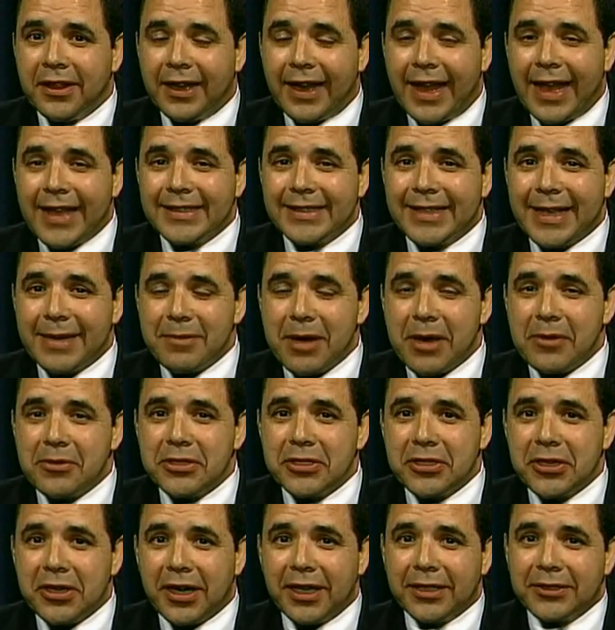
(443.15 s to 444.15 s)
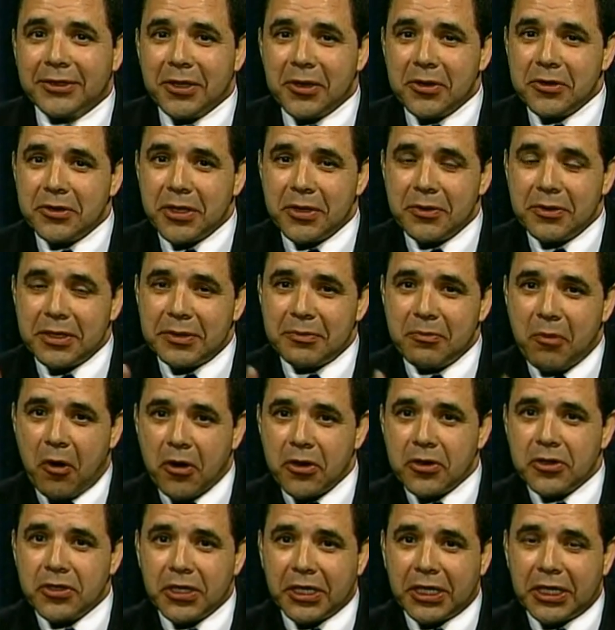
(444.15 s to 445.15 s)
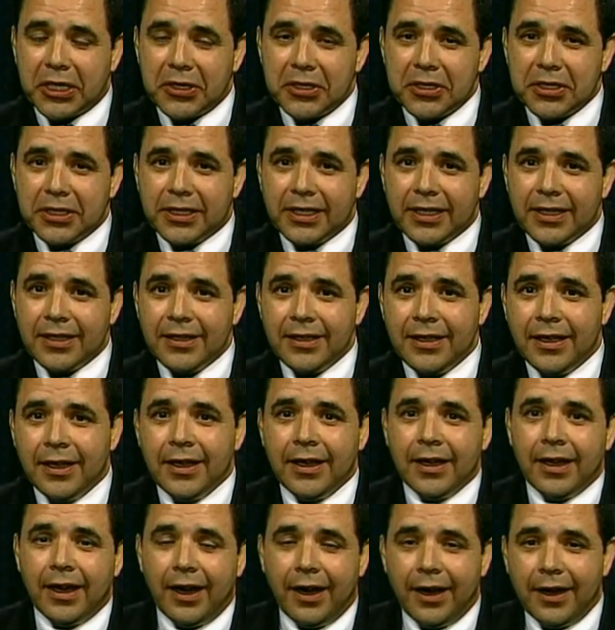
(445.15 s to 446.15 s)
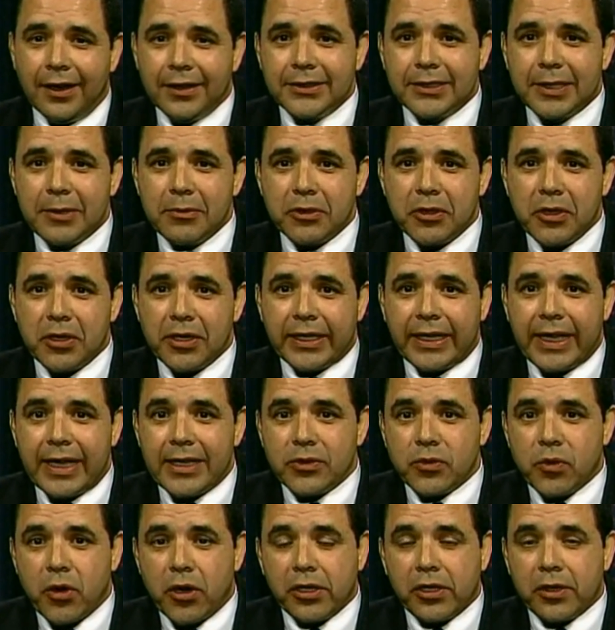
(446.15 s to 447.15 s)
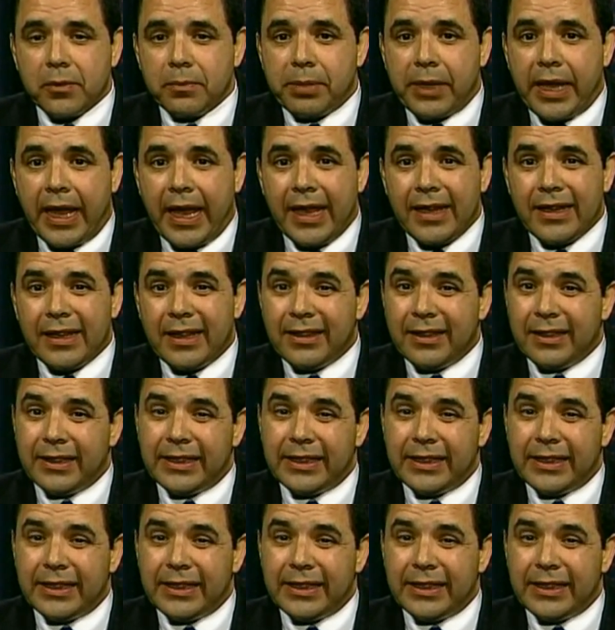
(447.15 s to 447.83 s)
I told you it was border security, some sort of guest worker plan.